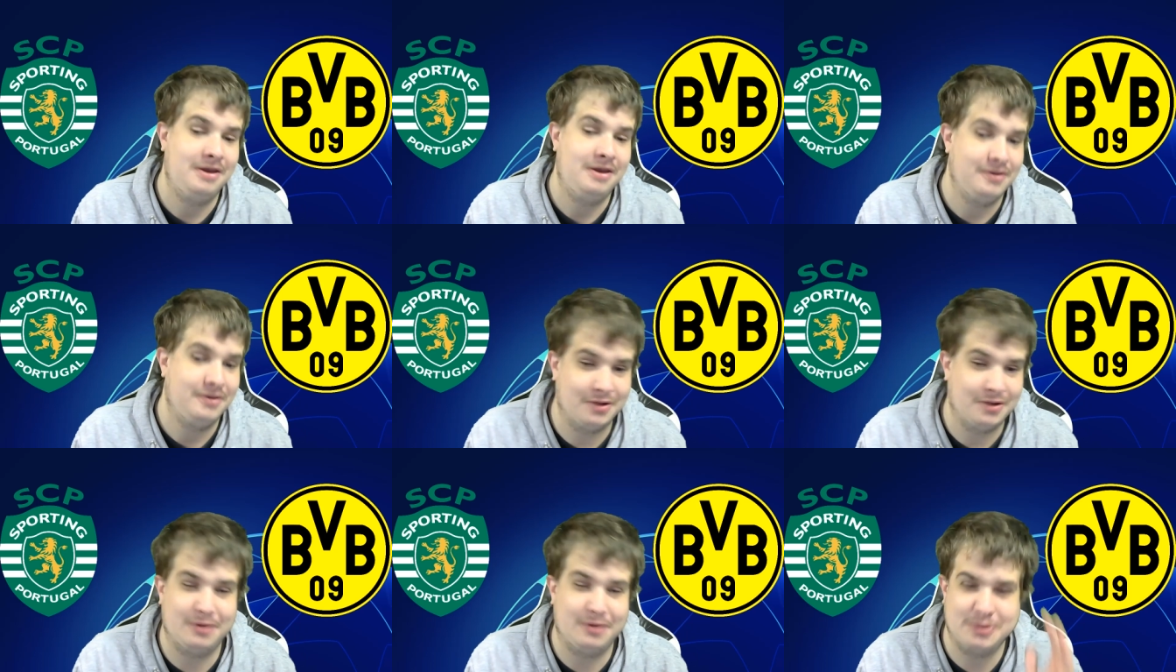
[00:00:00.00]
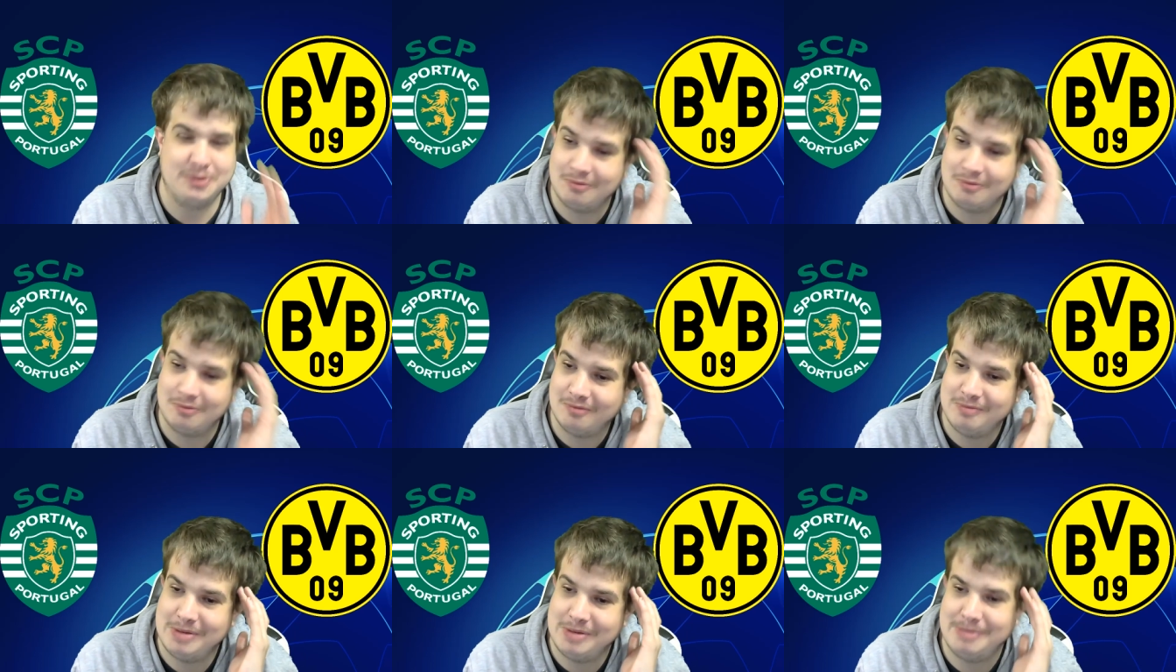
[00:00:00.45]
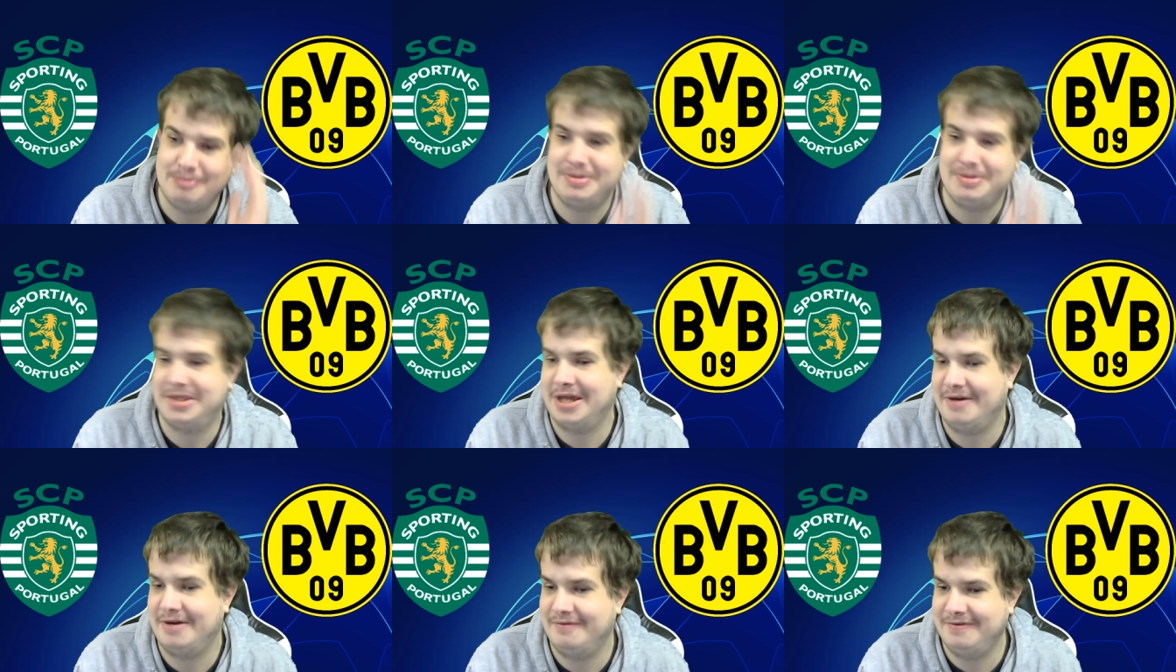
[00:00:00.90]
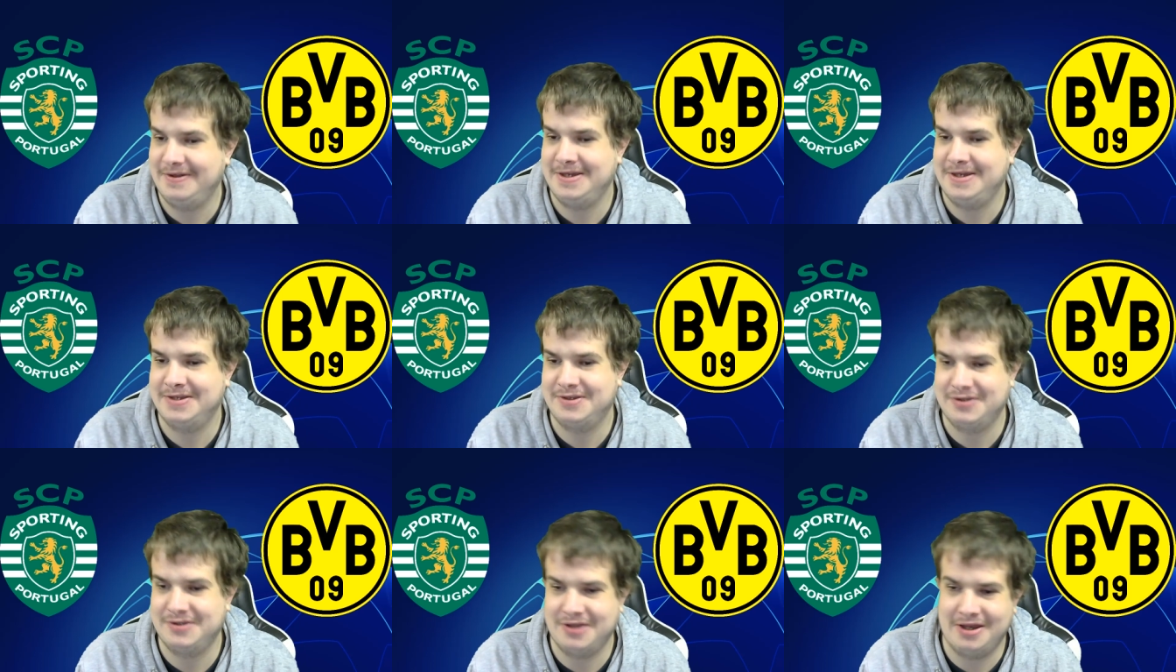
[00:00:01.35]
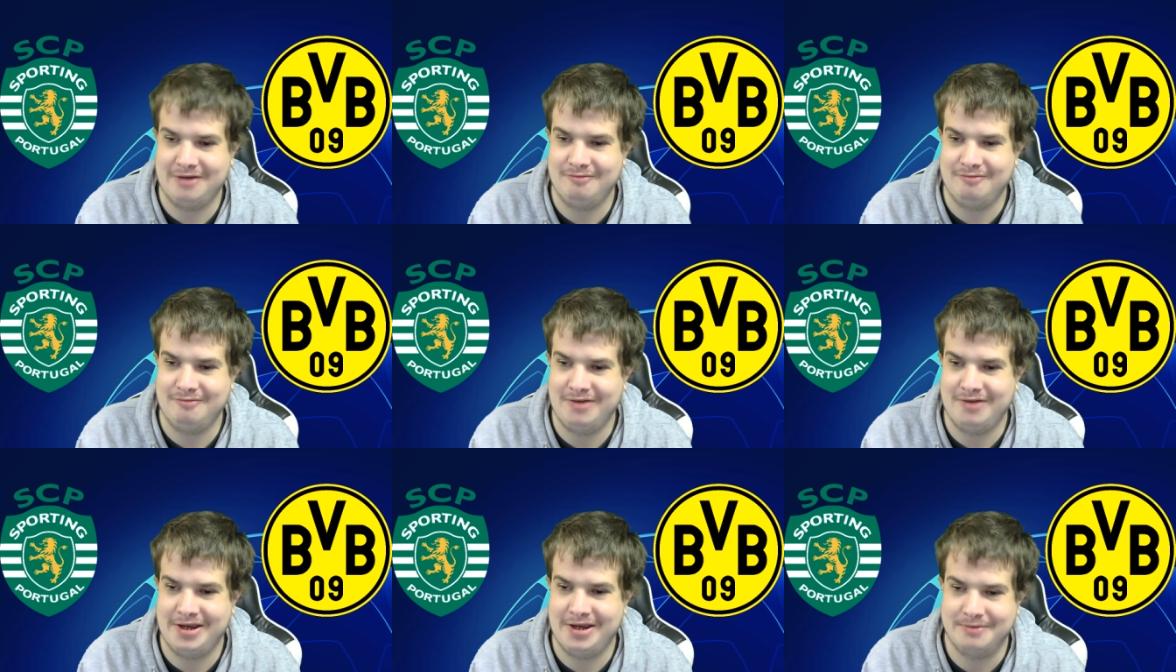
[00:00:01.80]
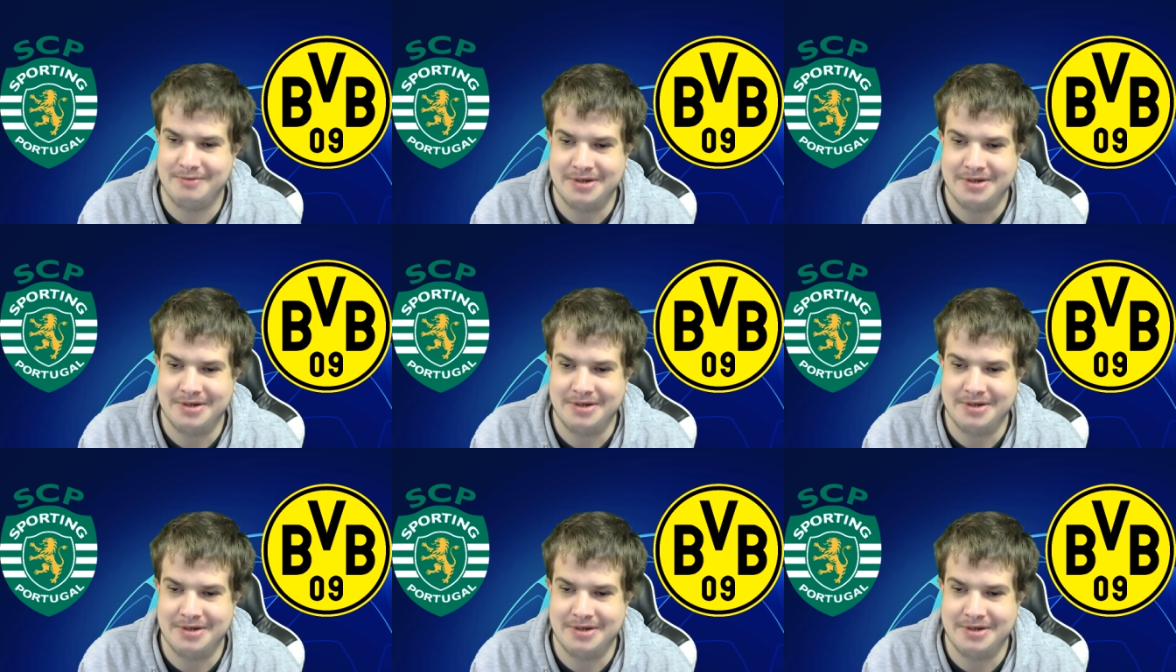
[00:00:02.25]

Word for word: So I sort of remembered that for this uh, round.